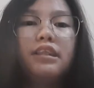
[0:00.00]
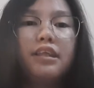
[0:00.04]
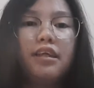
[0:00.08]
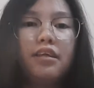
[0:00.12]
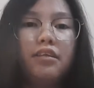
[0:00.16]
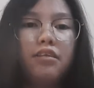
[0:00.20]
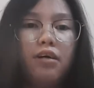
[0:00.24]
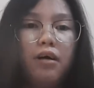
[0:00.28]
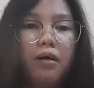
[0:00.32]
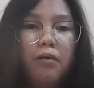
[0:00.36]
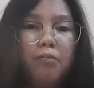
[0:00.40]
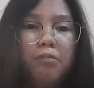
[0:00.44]

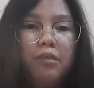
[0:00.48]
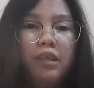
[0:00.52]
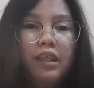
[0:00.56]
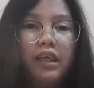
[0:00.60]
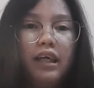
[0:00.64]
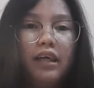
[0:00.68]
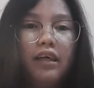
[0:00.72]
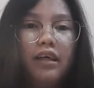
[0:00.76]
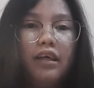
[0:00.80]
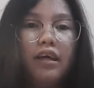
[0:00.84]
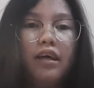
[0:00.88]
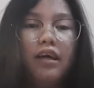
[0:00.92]
that
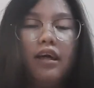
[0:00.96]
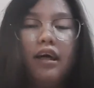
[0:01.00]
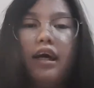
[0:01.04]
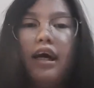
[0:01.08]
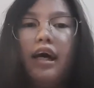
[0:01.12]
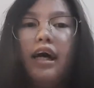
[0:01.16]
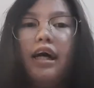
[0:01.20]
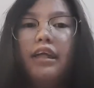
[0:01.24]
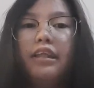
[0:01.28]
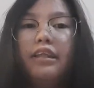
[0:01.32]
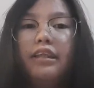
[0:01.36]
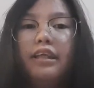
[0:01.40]
object,
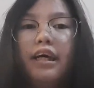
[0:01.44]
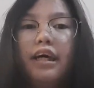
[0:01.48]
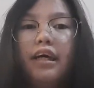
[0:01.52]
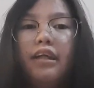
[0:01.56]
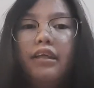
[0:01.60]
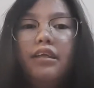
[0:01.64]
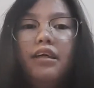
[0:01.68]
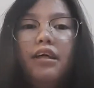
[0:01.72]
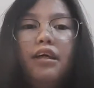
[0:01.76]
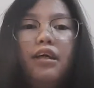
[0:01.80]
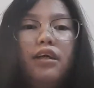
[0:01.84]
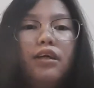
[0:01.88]
and
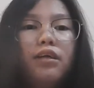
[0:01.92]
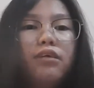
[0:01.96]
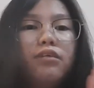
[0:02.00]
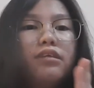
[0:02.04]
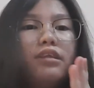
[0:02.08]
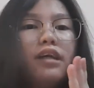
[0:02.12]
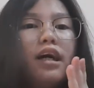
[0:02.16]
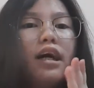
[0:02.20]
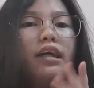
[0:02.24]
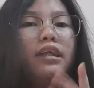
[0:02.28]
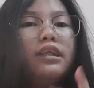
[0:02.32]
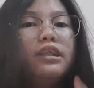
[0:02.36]
then you
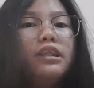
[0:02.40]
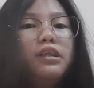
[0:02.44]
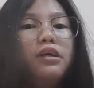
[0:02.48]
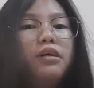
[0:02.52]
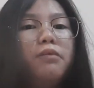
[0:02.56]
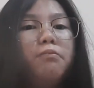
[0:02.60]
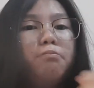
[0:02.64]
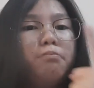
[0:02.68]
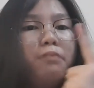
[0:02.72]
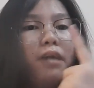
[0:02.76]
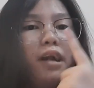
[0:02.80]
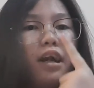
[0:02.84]
touch
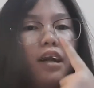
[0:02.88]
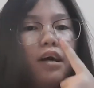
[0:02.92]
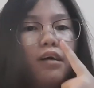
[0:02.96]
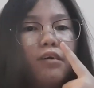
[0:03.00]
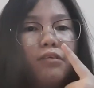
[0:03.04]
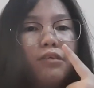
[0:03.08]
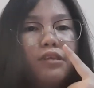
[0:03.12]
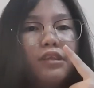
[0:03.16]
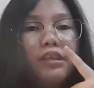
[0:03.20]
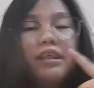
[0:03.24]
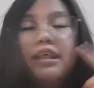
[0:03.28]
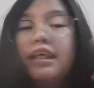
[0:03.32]
your
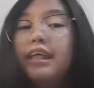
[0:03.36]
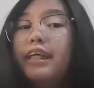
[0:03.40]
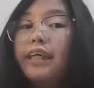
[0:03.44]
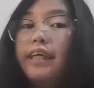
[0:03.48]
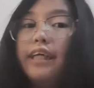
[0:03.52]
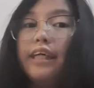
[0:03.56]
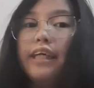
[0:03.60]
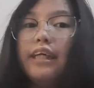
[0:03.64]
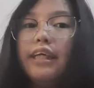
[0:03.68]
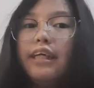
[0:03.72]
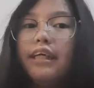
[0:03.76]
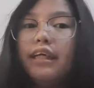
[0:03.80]
mouth,
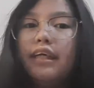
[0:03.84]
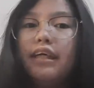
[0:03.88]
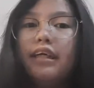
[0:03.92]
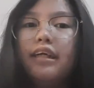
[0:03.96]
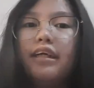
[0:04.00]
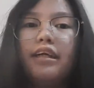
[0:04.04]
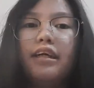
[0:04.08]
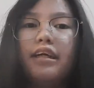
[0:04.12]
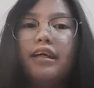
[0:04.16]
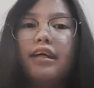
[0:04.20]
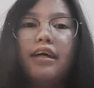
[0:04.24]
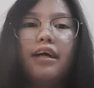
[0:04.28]

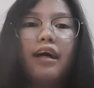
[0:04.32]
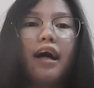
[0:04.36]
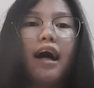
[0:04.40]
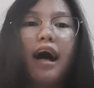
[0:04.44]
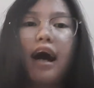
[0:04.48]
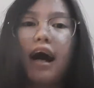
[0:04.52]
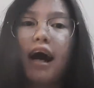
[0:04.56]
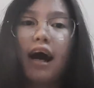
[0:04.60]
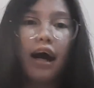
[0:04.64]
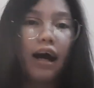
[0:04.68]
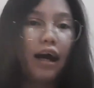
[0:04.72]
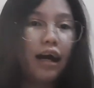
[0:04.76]
ear,
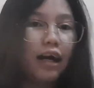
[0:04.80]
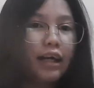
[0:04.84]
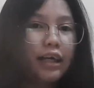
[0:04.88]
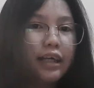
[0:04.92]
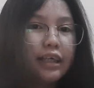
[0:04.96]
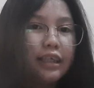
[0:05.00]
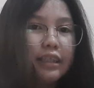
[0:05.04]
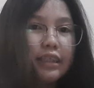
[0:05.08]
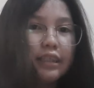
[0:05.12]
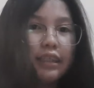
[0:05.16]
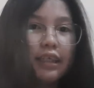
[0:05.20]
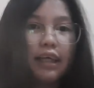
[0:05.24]

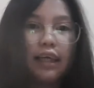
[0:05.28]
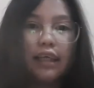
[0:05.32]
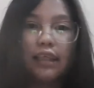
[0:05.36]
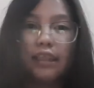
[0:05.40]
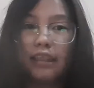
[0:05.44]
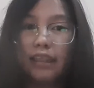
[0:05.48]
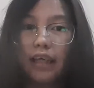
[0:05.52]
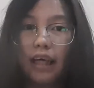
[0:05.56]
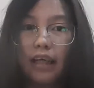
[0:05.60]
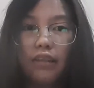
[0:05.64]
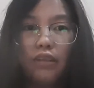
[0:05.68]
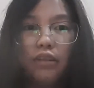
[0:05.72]
eyes,
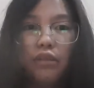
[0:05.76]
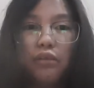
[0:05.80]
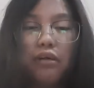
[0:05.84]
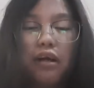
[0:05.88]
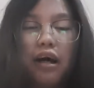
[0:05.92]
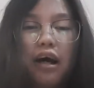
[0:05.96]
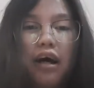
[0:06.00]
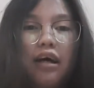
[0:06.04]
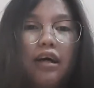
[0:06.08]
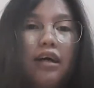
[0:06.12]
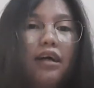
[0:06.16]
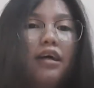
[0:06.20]

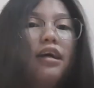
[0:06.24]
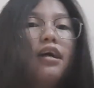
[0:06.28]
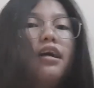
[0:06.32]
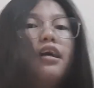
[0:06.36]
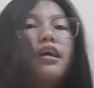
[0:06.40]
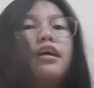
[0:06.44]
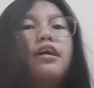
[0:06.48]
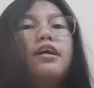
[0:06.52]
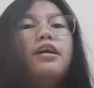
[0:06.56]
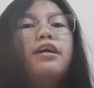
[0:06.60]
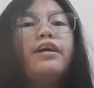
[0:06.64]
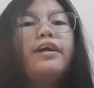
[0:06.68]
etc.
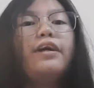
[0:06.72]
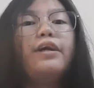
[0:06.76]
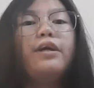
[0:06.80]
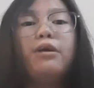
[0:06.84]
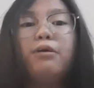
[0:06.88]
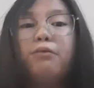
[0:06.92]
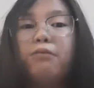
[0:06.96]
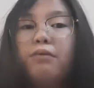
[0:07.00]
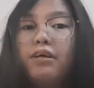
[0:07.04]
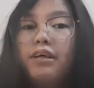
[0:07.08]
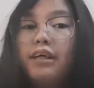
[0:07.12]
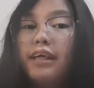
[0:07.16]

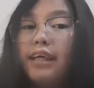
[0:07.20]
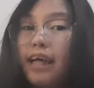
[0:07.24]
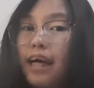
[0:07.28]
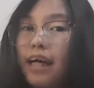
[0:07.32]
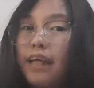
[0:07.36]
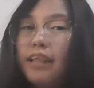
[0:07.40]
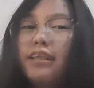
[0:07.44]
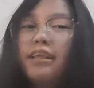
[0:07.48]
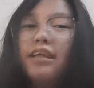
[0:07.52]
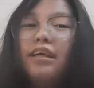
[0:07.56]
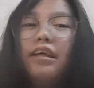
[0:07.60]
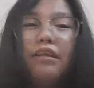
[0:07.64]
You will
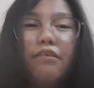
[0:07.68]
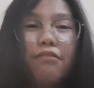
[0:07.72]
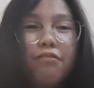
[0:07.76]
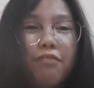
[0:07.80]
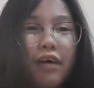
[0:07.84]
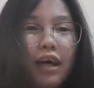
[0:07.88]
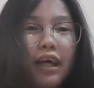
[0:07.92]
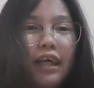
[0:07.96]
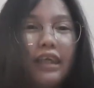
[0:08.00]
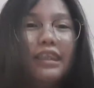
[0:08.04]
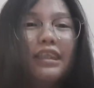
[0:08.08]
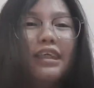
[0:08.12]
get
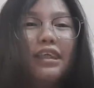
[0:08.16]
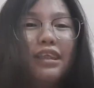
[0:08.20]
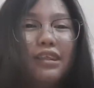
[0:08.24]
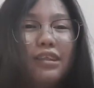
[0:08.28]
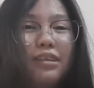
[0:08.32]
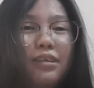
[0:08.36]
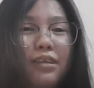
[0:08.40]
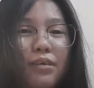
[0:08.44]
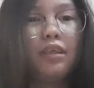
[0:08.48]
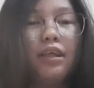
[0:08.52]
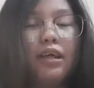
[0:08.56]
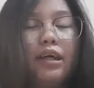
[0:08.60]
infected
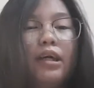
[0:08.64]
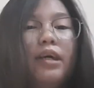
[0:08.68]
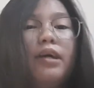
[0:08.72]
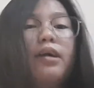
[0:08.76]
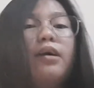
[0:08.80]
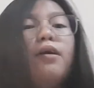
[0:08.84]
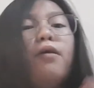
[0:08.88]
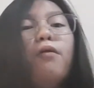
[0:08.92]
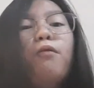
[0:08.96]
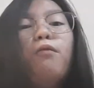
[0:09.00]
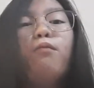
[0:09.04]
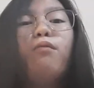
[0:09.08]
too.
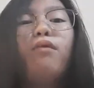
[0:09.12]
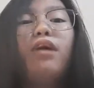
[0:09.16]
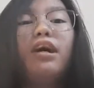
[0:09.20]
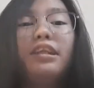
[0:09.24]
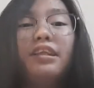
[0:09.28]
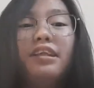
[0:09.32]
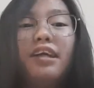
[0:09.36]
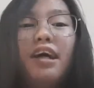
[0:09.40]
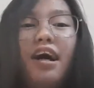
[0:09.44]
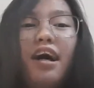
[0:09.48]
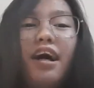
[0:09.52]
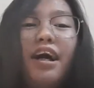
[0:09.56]
What
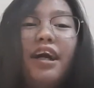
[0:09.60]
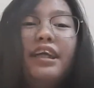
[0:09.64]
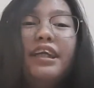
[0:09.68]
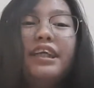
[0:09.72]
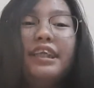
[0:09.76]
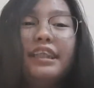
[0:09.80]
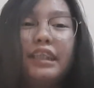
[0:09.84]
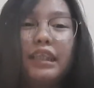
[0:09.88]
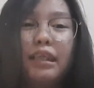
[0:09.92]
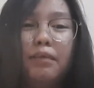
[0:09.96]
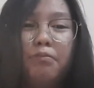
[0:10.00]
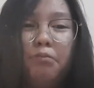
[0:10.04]
are the
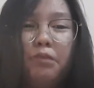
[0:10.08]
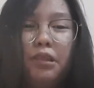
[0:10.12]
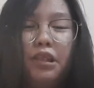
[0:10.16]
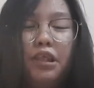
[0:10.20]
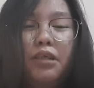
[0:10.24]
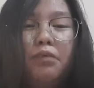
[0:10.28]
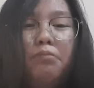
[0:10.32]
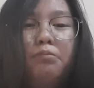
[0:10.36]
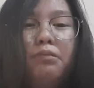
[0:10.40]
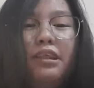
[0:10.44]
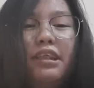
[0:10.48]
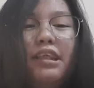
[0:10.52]

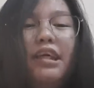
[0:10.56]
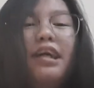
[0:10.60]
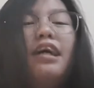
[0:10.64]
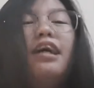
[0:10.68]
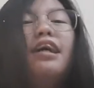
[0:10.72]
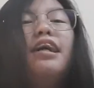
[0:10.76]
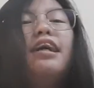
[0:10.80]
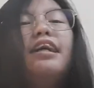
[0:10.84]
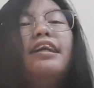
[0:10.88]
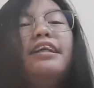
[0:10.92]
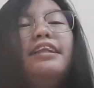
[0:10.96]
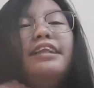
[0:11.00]
symptoms?
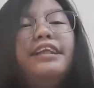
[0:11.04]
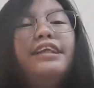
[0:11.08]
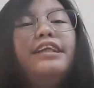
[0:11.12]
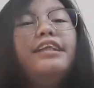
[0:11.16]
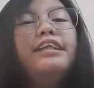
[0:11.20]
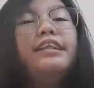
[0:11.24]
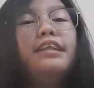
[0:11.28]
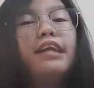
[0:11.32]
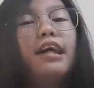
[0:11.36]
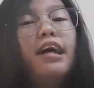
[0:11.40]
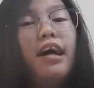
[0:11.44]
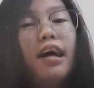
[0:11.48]

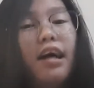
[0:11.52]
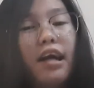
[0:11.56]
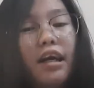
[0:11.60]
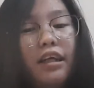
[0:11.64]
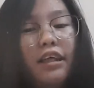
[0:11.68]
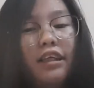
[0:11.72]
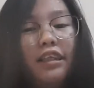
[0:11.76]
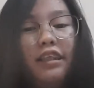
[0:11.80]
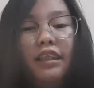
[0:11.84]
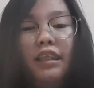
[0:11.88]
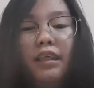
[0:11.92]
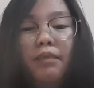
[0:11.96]
These are
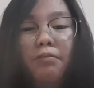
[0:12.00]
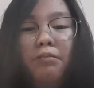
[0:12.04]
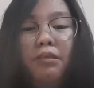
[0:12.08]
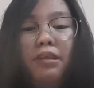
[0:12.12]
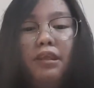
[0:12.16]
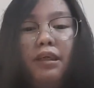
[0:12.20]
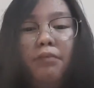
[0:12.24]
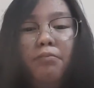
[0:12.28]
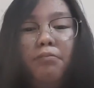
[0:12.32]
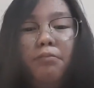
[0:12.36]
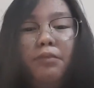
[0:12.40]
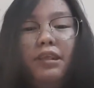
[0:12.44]
the
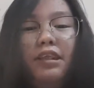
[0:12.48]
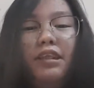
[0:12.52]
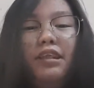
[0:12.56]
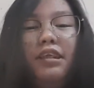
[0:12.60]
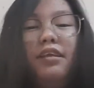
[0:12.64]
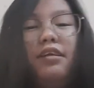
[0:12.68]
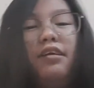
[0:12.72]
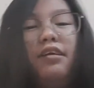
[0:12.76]
symptoms.